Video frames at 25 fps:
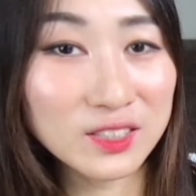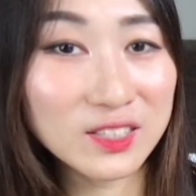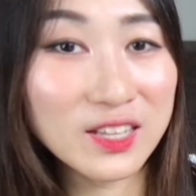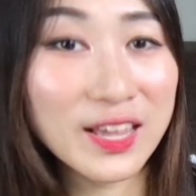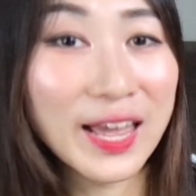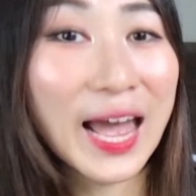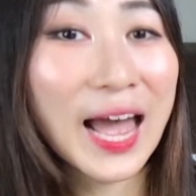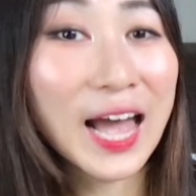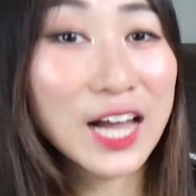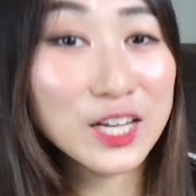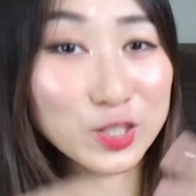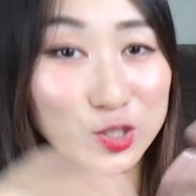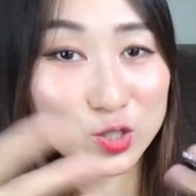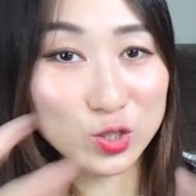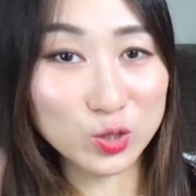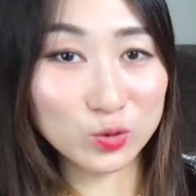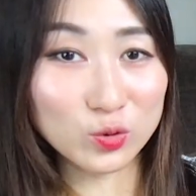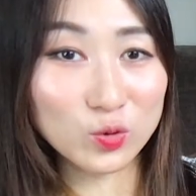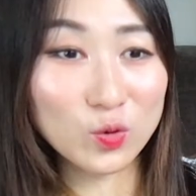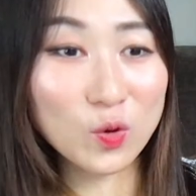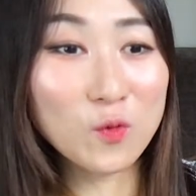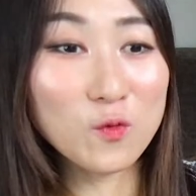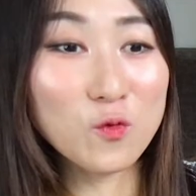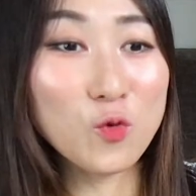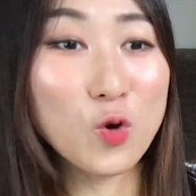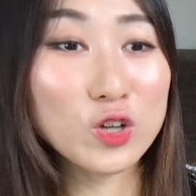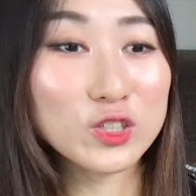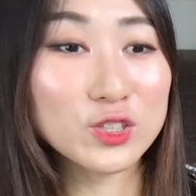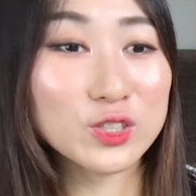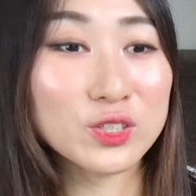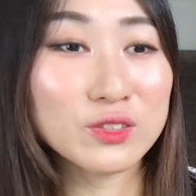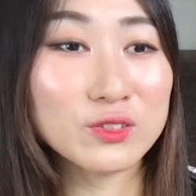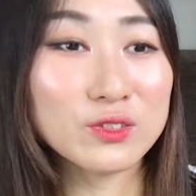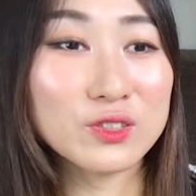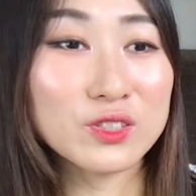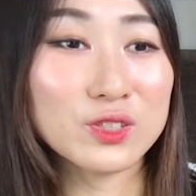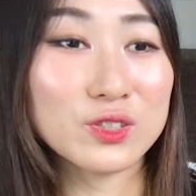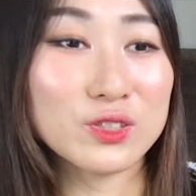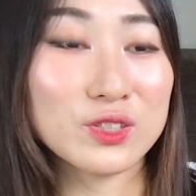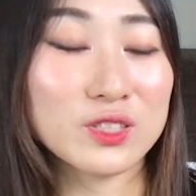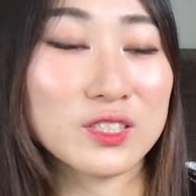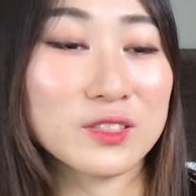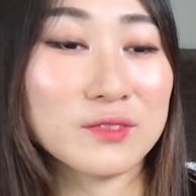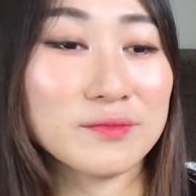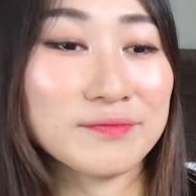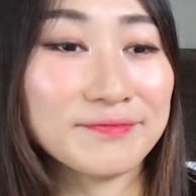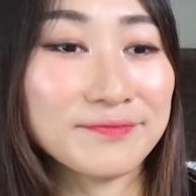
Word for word: The action of washing dish